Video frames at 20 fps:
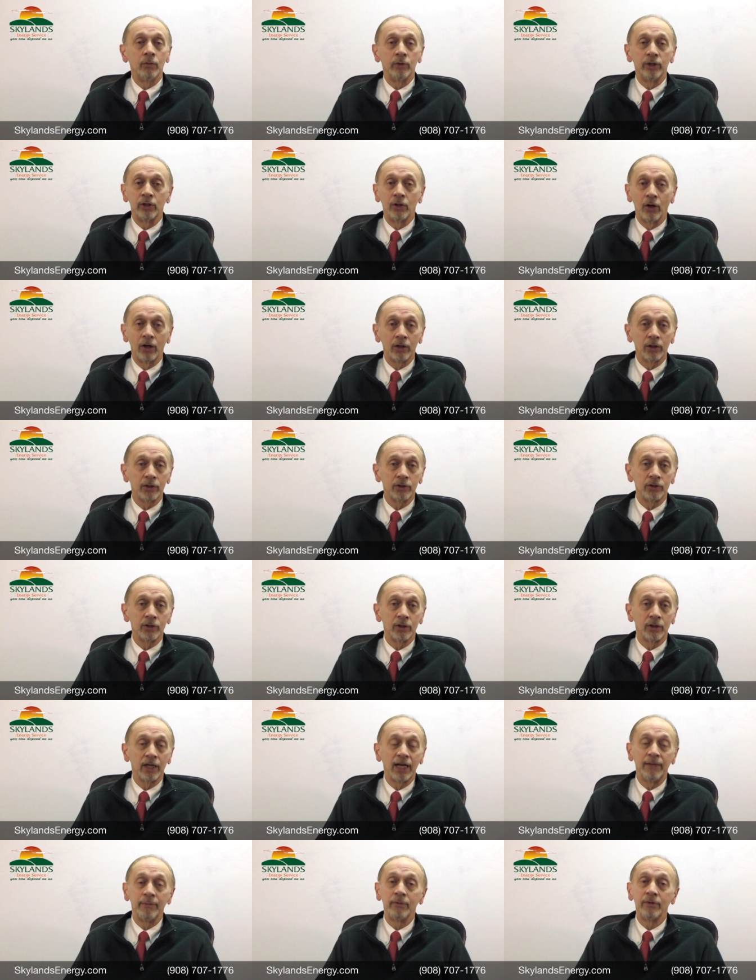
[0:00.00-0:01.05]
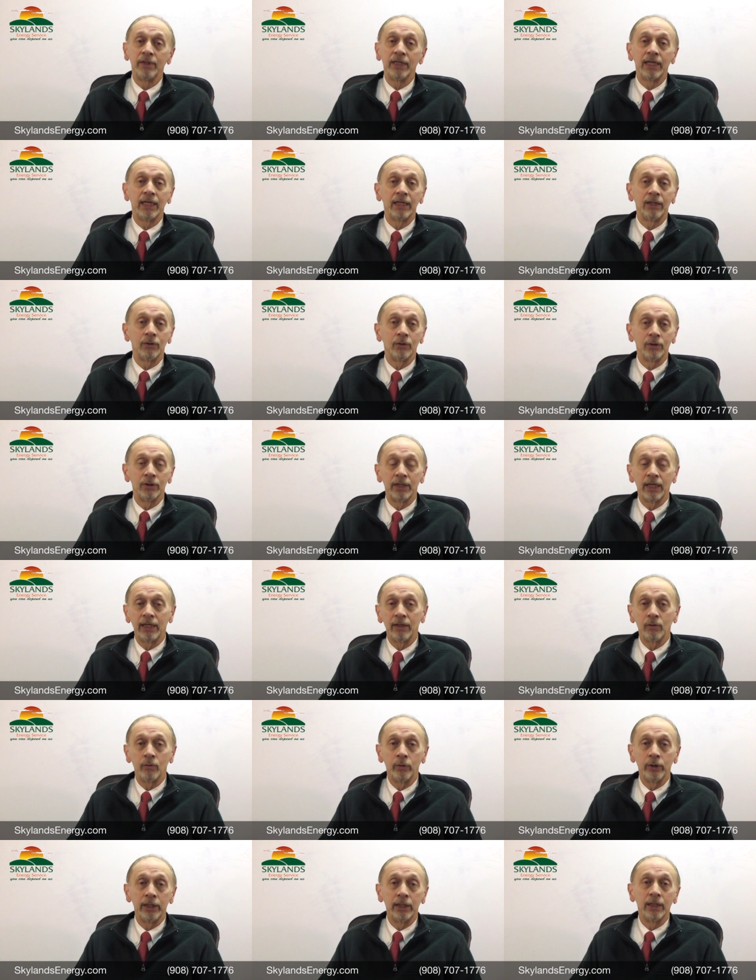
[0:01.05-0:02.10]
regardless of the time of day or day
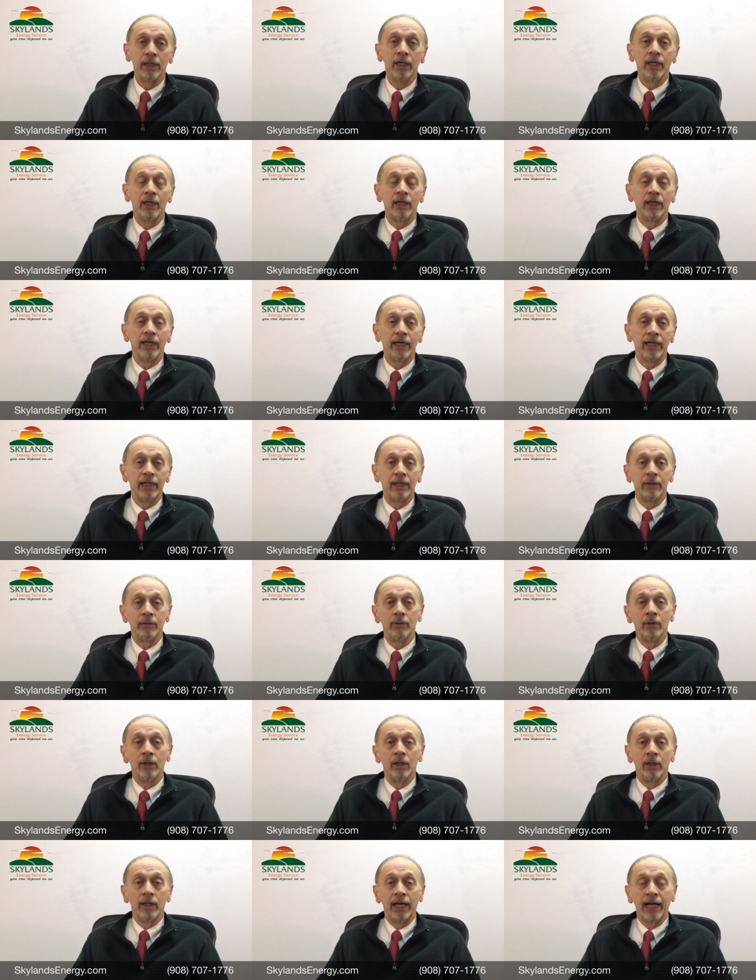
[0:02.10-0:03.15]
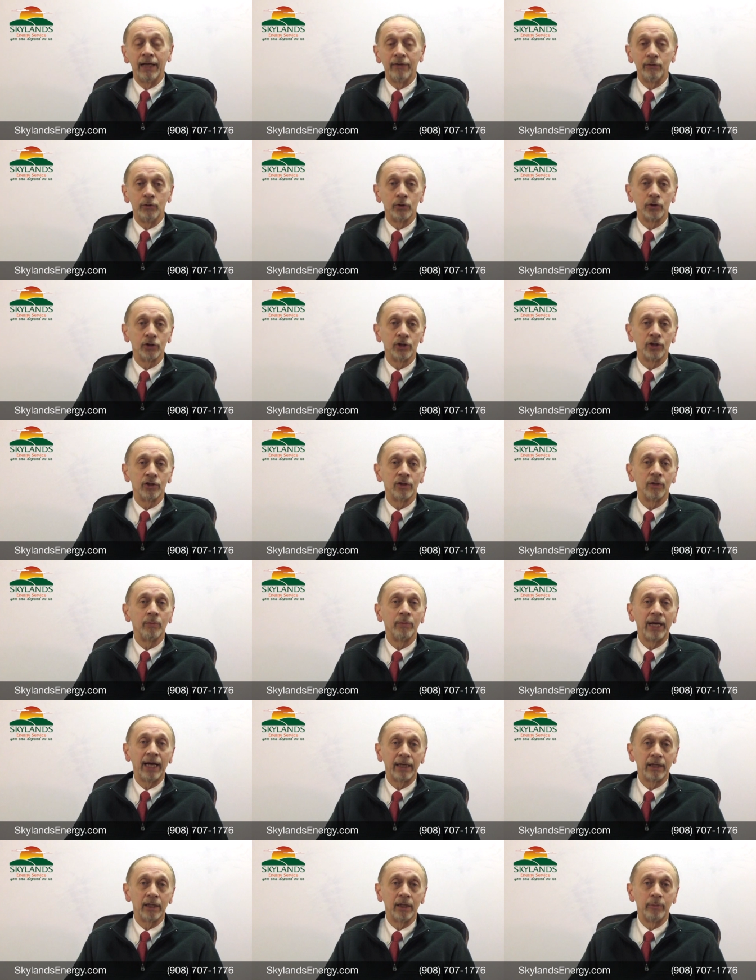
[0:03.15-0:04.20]
of week and have your system
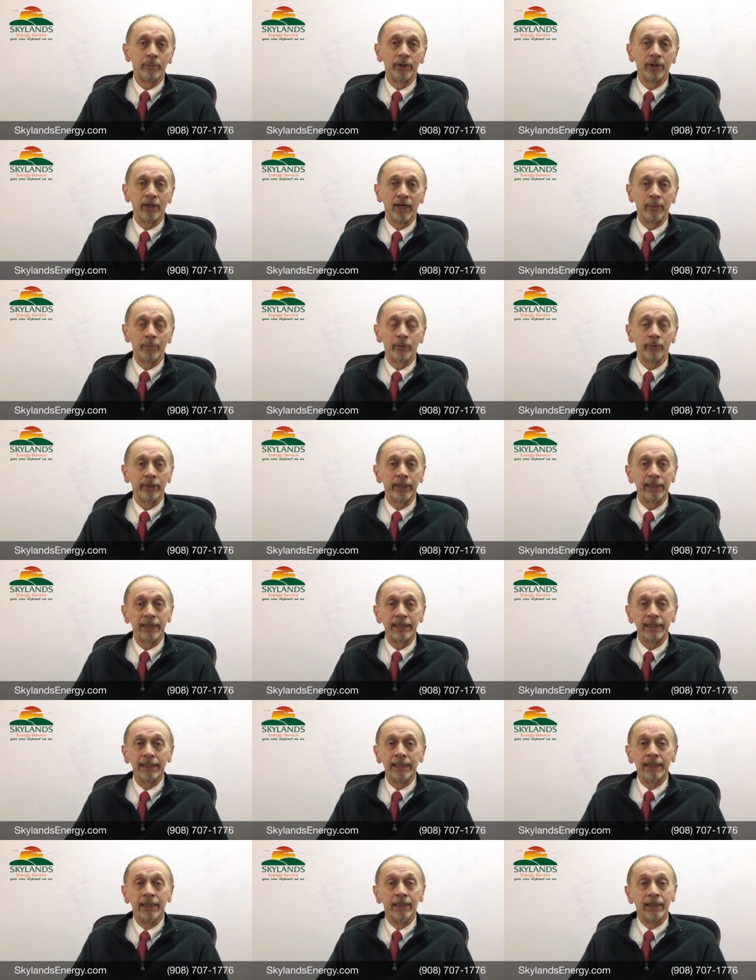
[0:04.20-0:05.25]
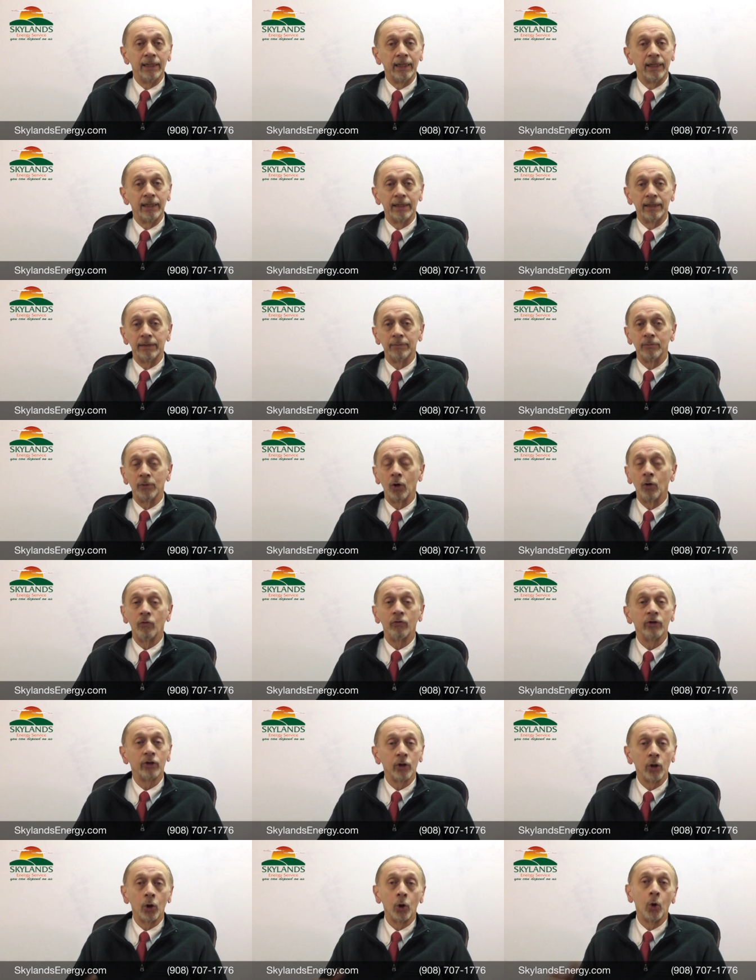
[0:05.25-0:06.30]
back up and operating. Um,
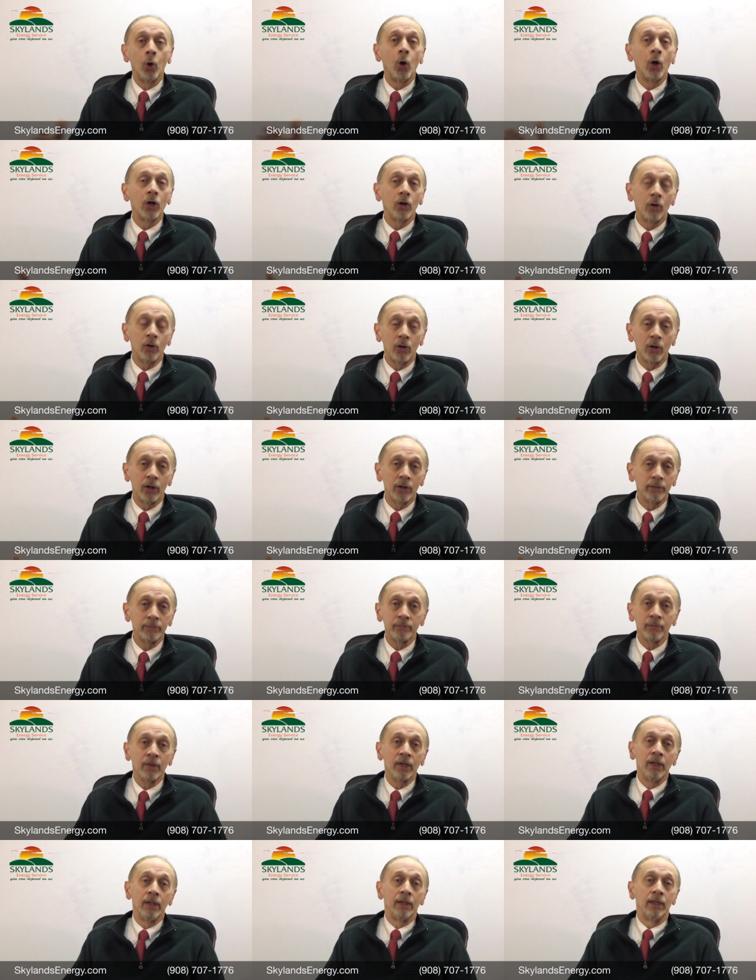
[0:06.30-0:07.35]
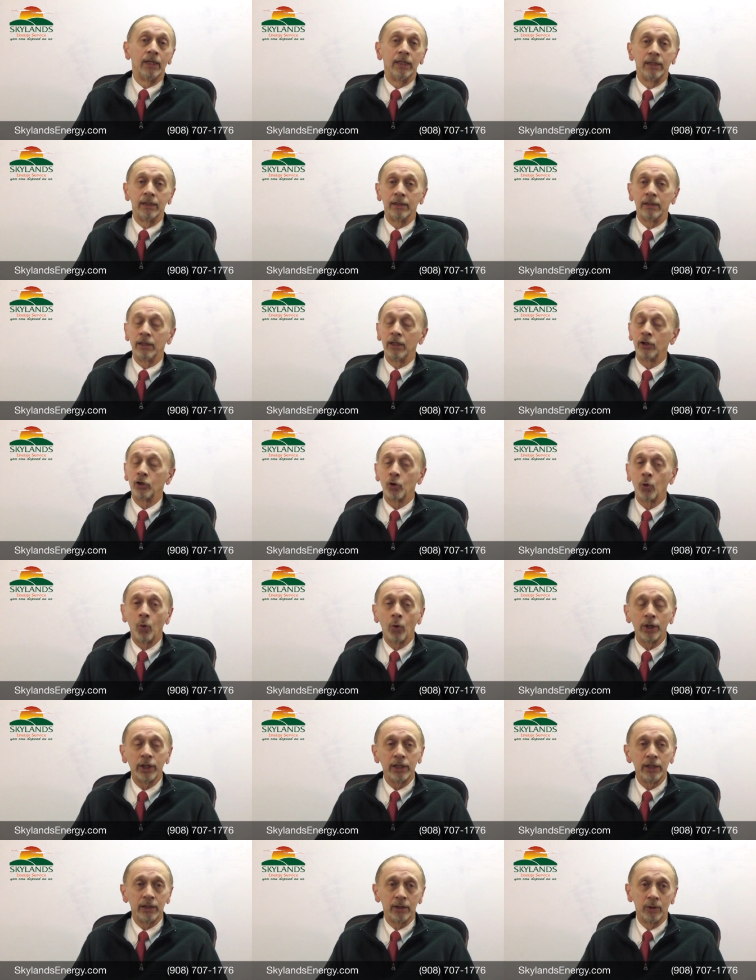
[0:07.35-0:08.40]
over the long haul, uh, a
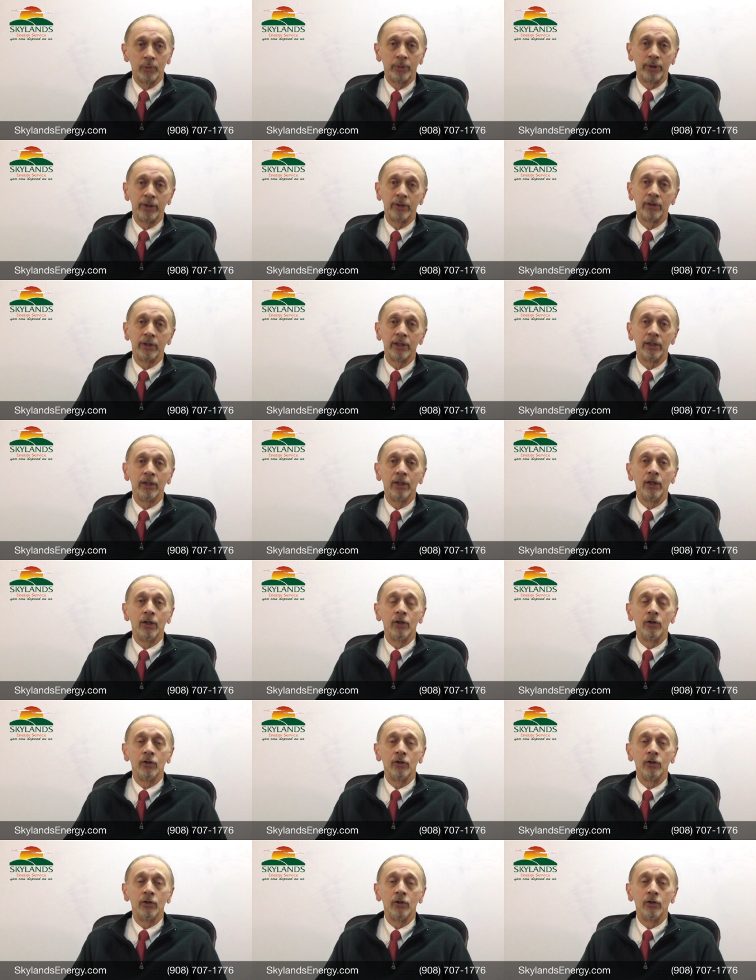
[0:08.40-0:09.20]
20 year period,